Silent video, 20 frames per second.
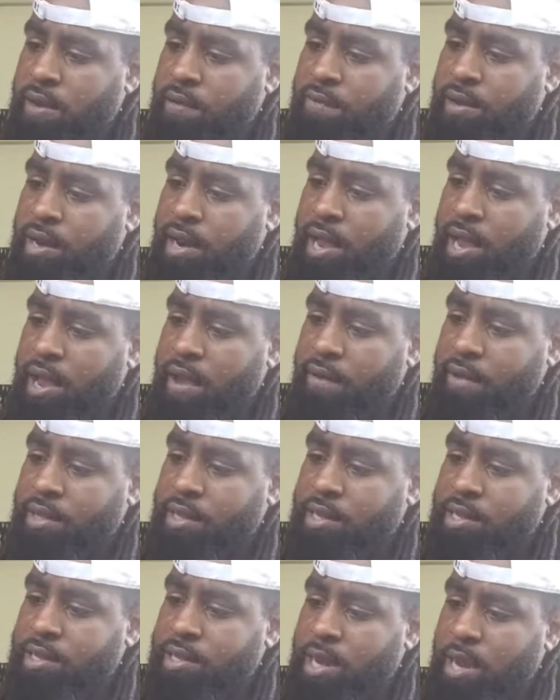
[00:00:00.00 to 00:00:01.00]
and a half. I
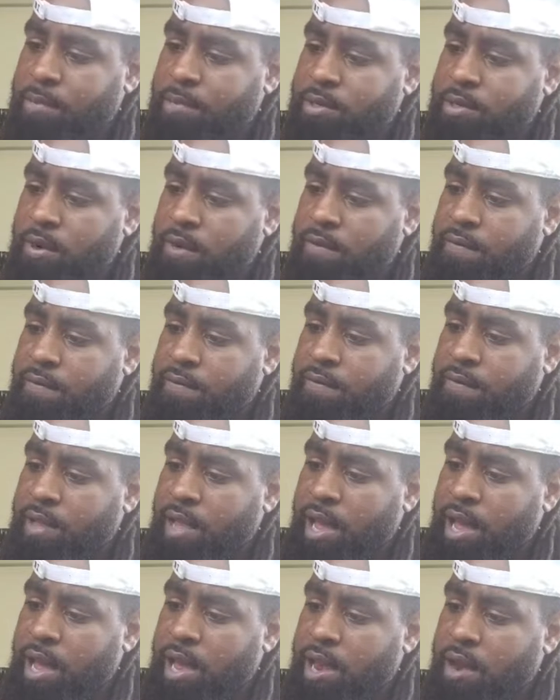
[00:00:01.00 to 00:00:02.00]
think this game is going to
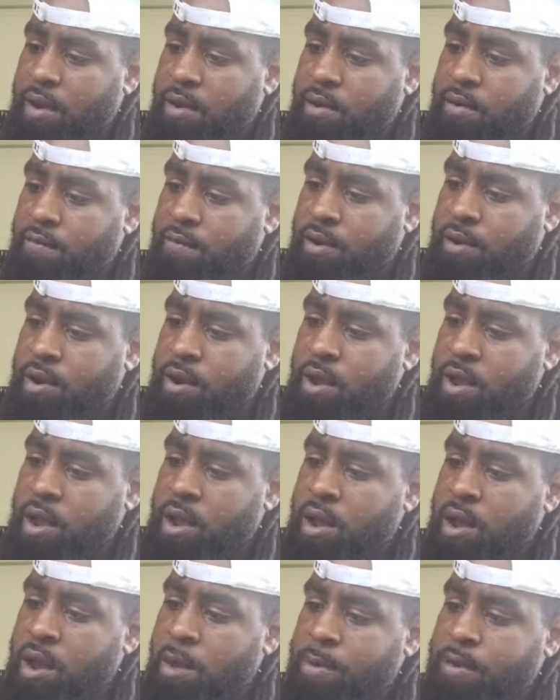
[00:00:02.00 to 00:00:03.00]
fly over.
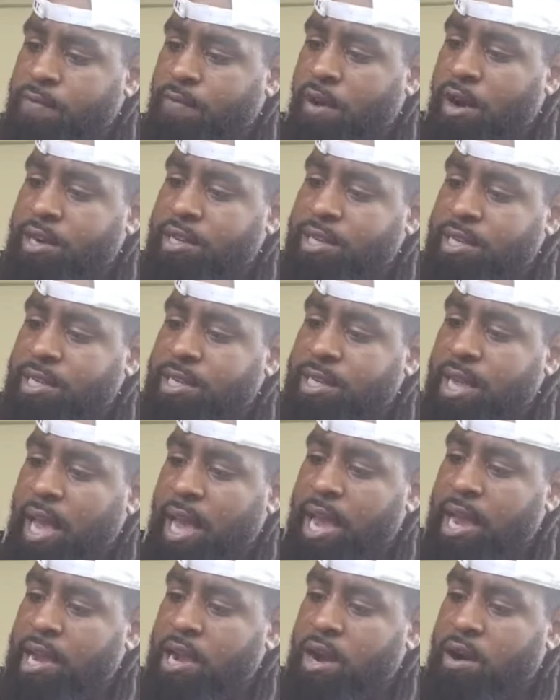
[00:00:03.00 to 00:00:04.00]
As far as the
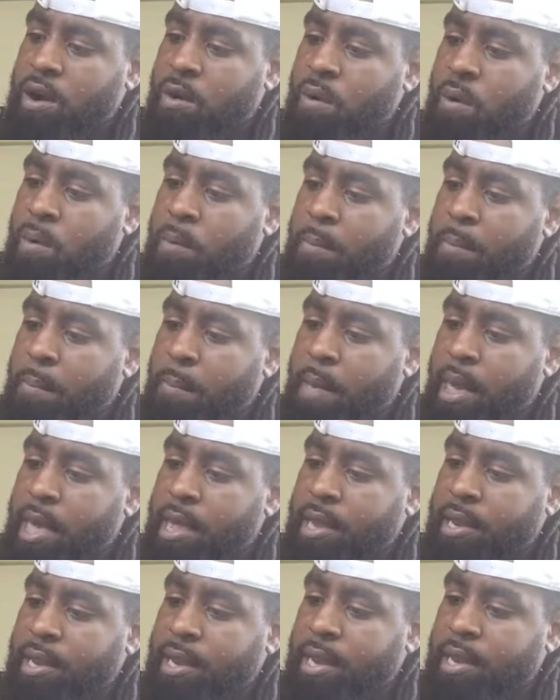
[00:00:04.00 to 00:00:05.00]
side go, I won't make
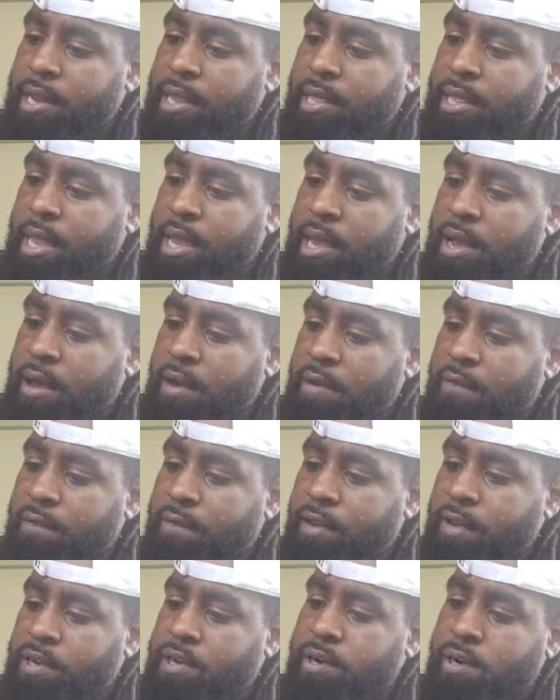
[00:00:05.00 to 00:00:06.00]
anything
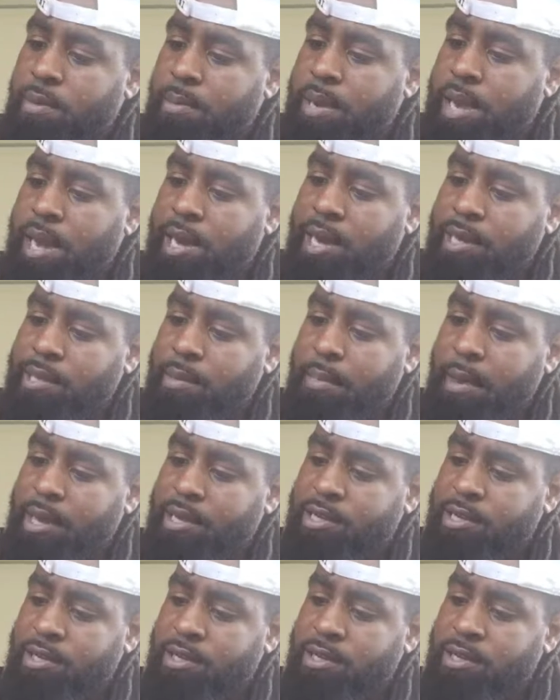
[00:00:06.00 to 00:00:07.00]
official, but I like the
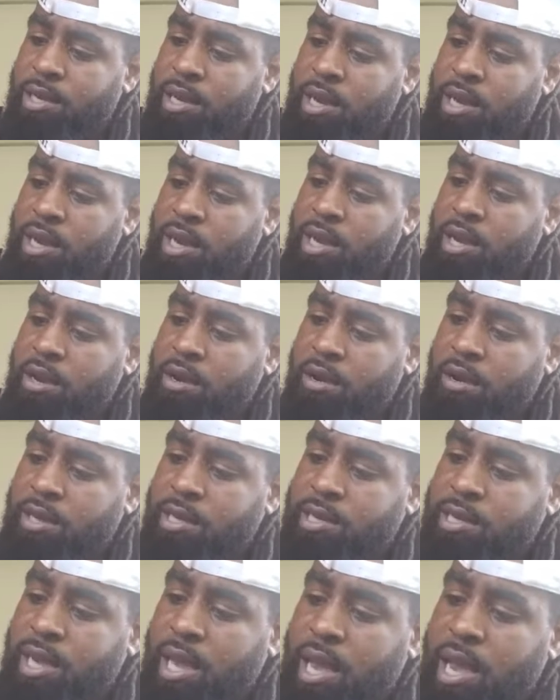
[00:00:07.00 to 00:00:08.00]
Pacers here on the
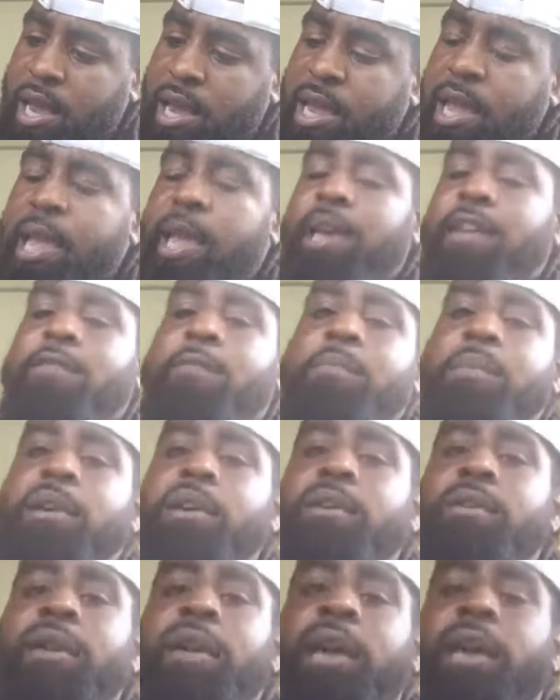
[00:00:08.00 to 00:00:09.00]
side. If
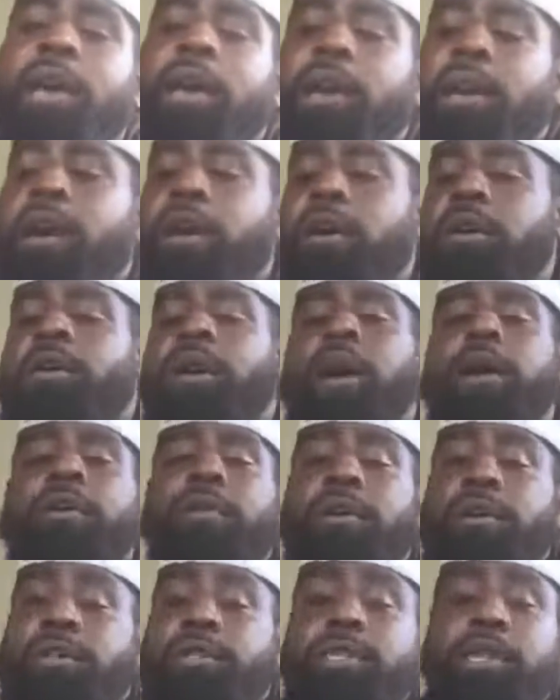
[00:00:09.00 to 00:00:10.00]
Bill can't go, I
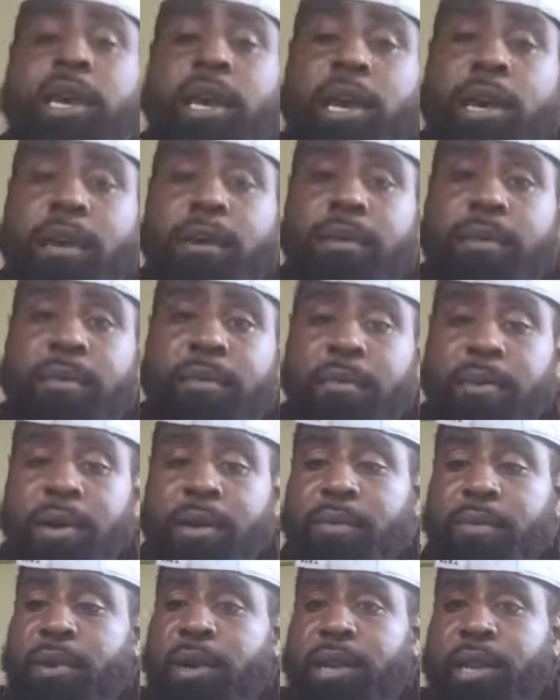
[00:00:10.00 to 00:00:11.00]
don't understand what
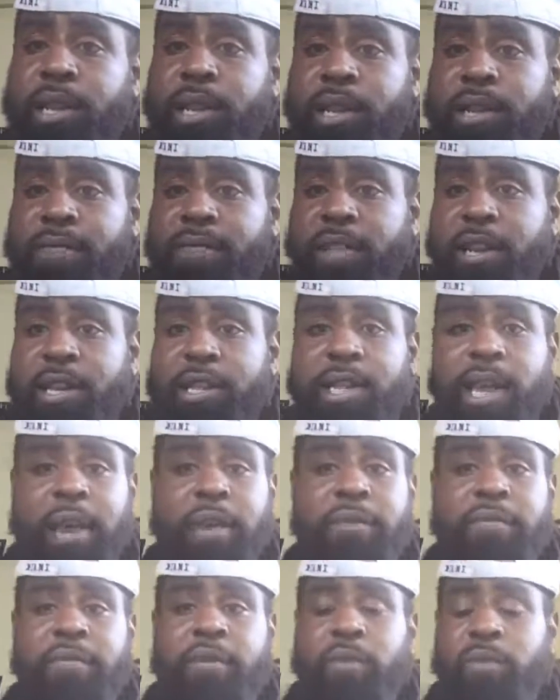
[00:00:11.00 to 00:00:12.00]
left in the
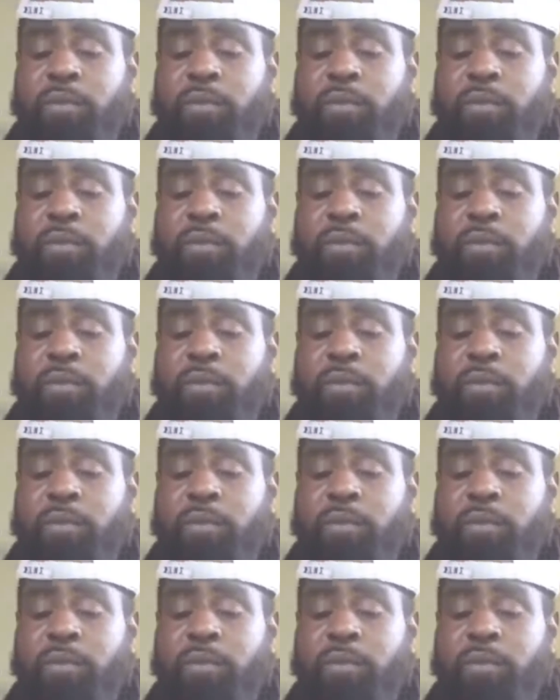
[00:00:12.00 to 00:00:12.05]
tank for